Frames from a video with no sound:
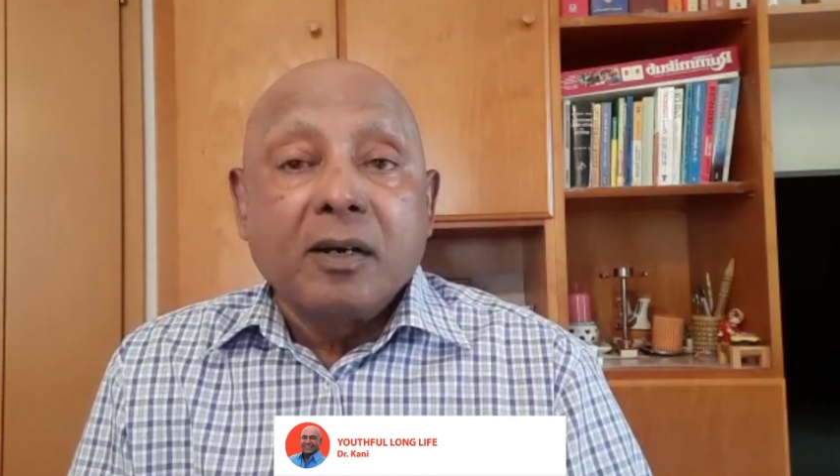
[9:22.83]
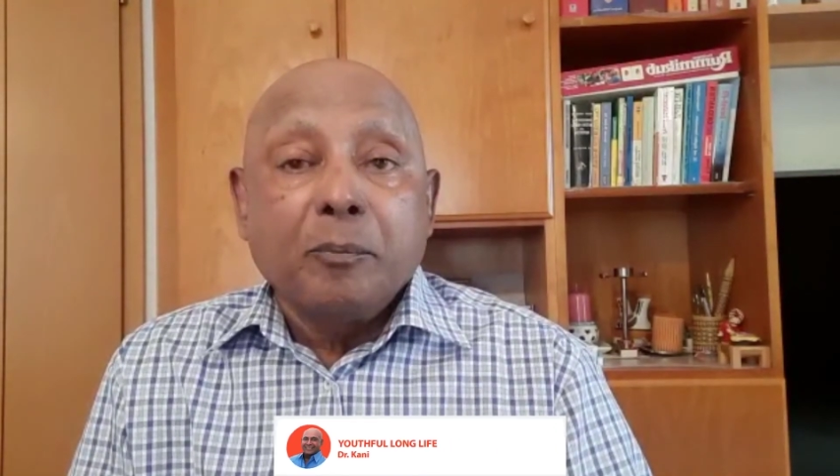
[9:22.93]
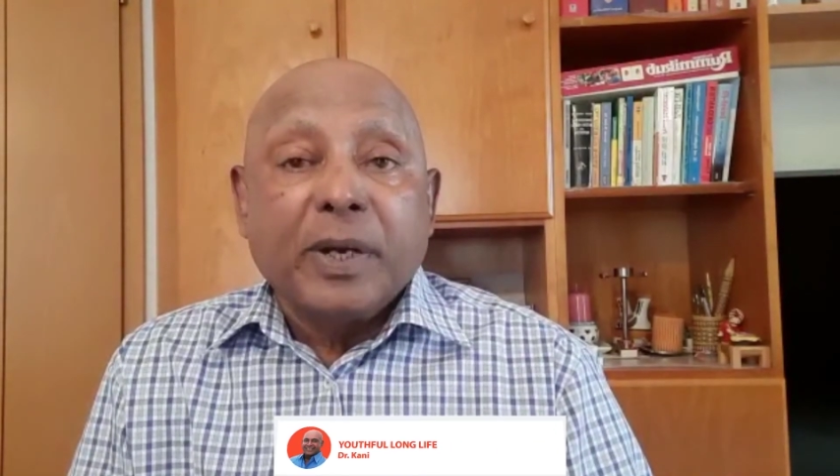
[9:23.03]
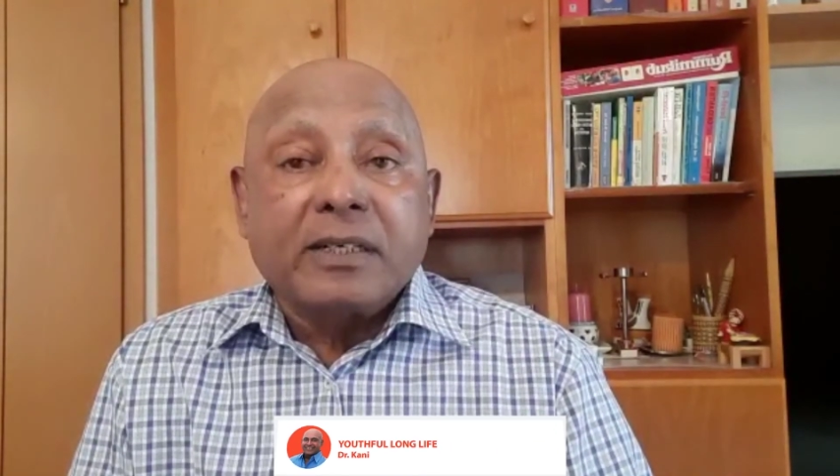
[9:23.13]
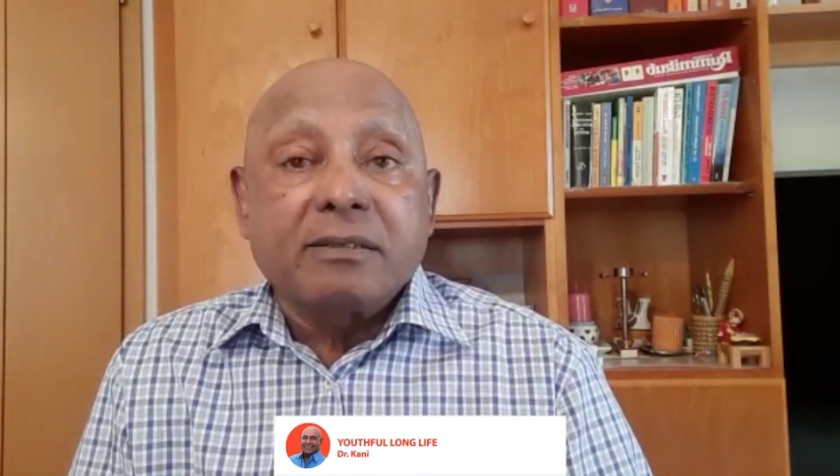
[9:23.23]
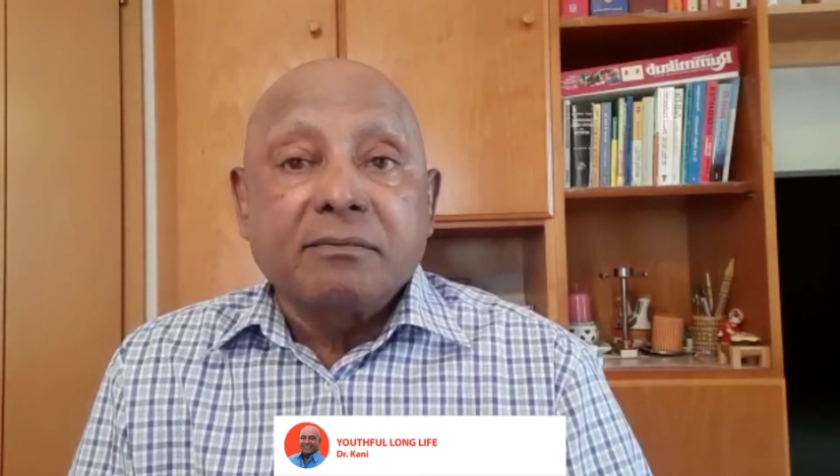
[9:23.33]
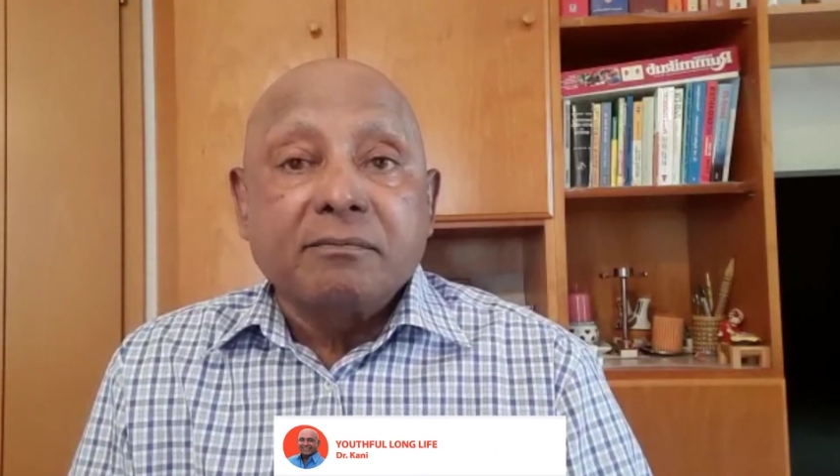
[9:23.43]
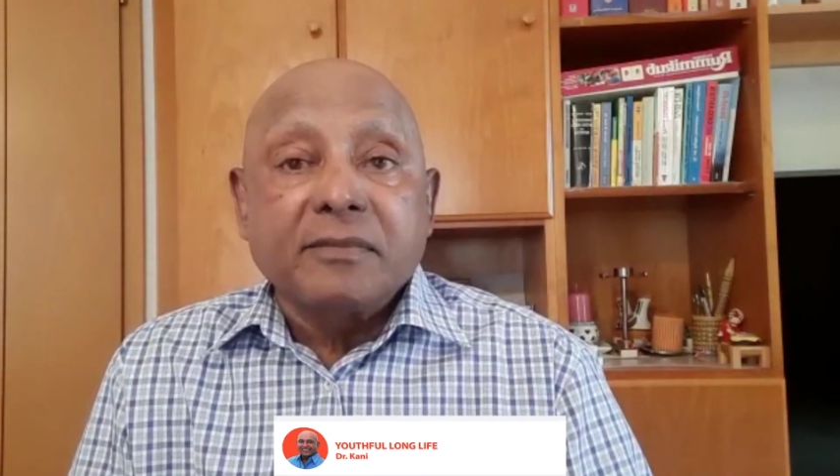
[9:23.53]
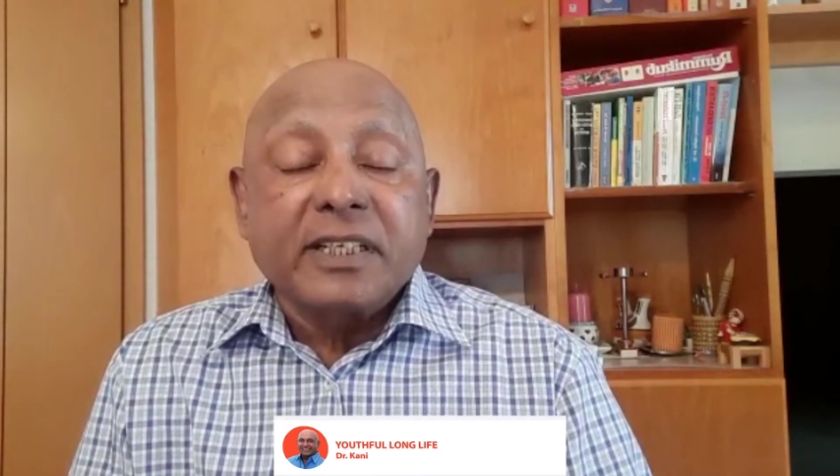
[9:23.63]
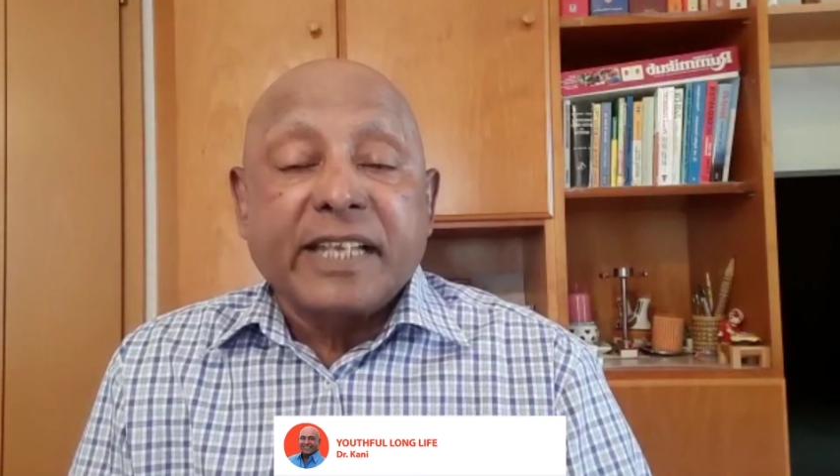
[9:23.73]
But
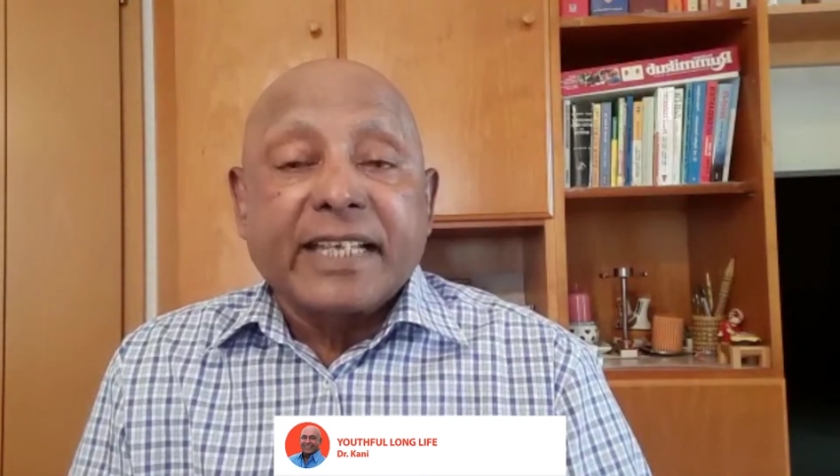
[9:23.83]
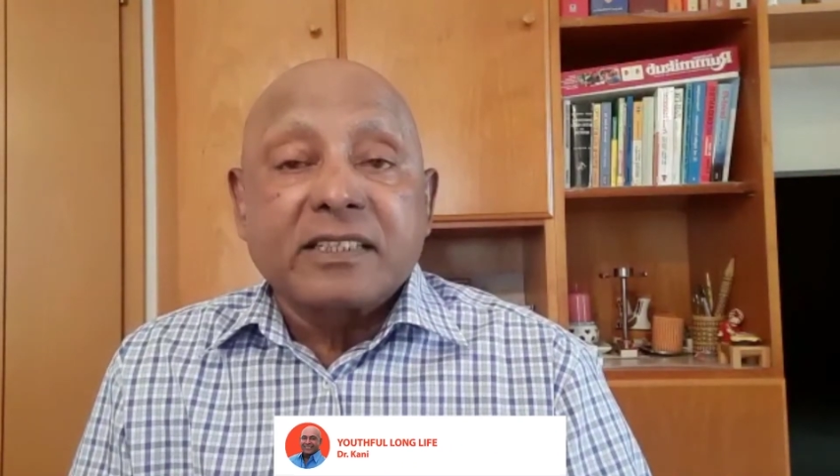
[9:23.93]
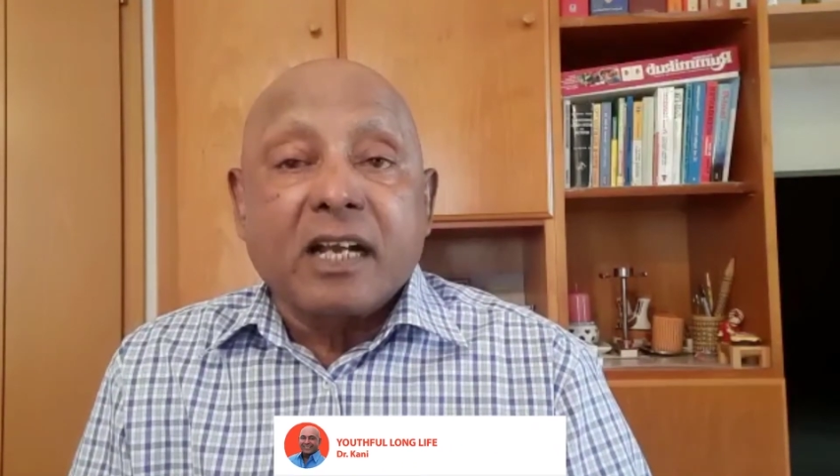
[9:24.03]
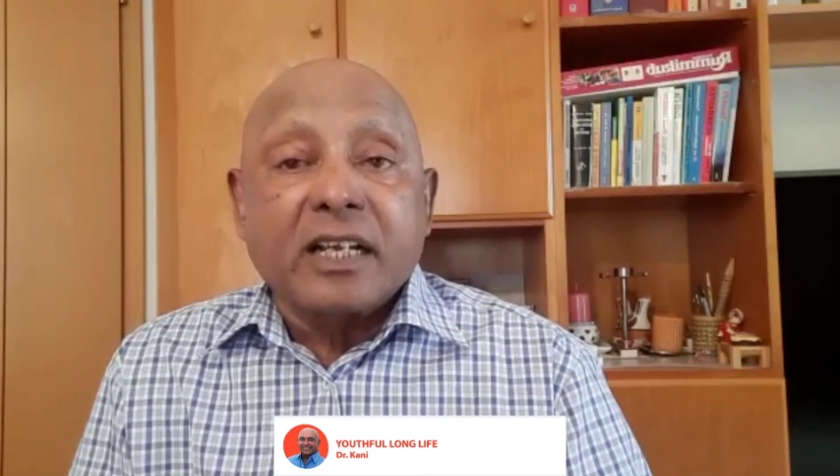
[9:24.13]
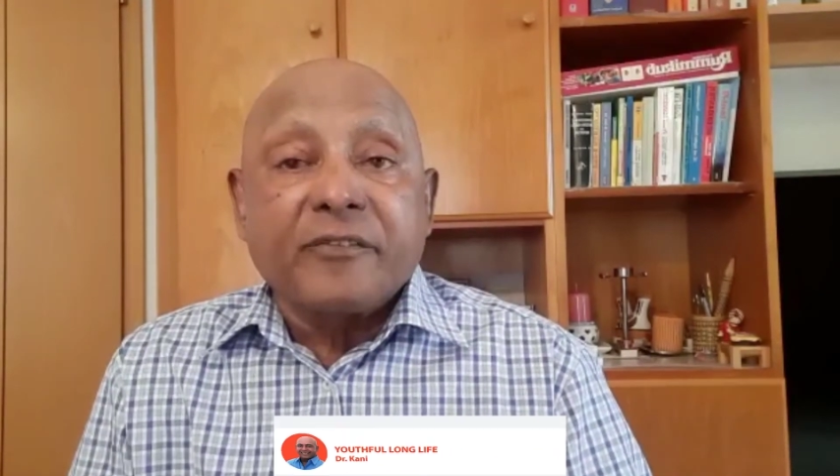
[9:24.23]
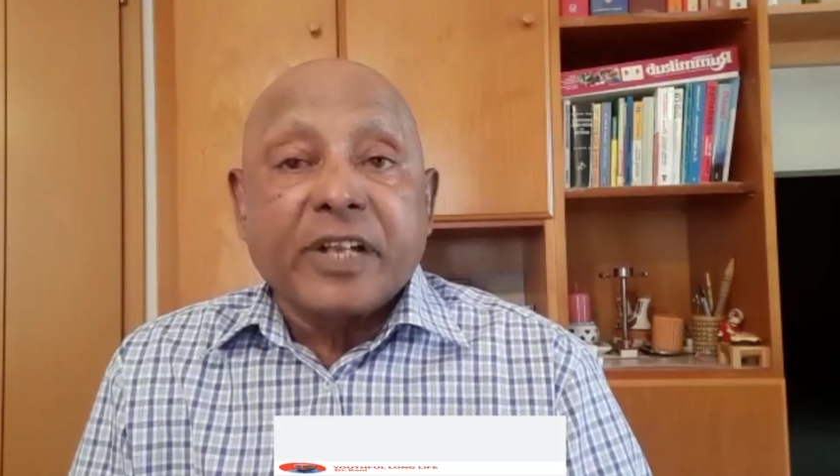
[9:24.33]
it takes a lot of